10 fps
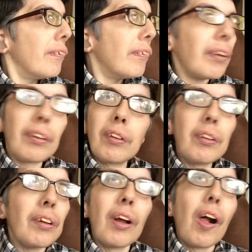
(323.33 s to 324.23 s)
But
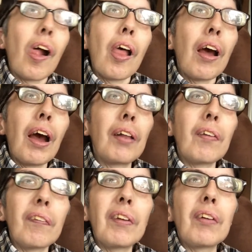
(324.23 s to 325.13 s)
I
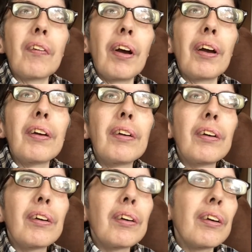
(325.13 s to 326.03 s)
drifted away.
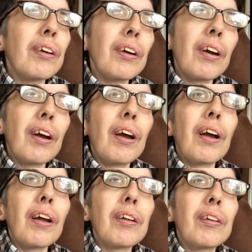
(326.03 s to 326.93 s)

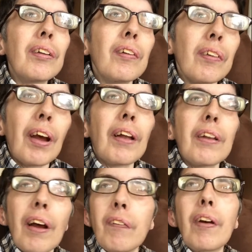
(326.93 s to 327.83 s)
And yes,
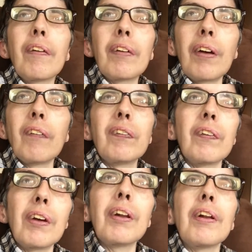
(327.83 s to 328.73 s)
I read, kept
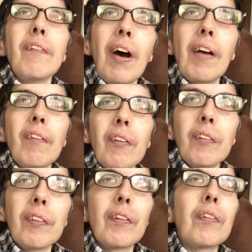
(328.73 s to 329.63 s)
reading the Bible.
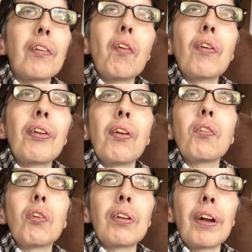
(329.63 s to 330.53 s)
It was always
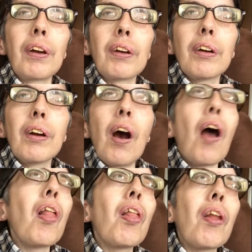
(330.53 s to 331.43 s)
interesting.
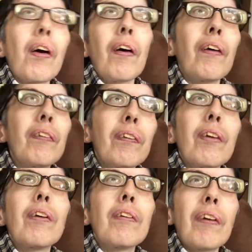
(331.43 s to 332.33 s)
I love,
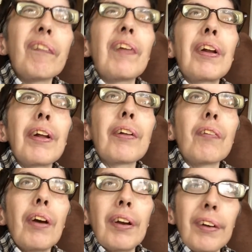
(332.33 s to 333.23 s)
let's put it this
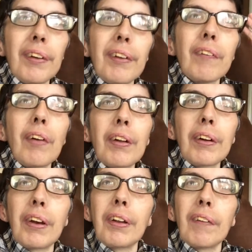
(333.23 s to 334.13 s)
way, one of the
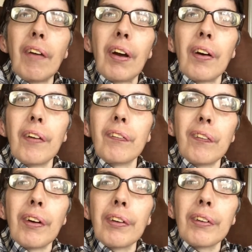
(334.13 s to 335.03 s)
keys to my heart
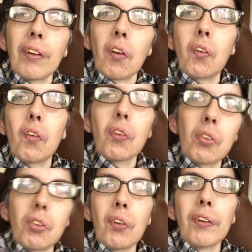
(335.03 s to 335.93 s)
was good
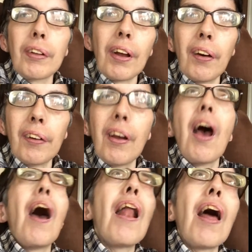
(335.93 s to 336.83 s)
storytelling.
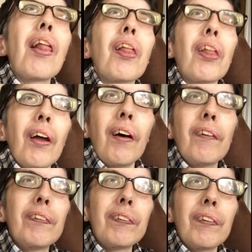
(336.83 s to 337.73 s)
And I
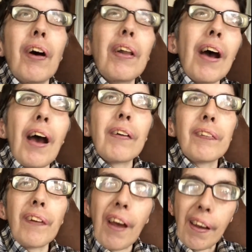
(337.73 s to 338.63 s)
loved what I
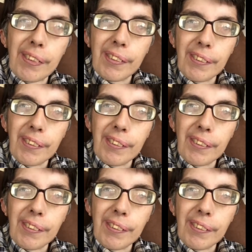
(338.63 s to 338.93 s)
read.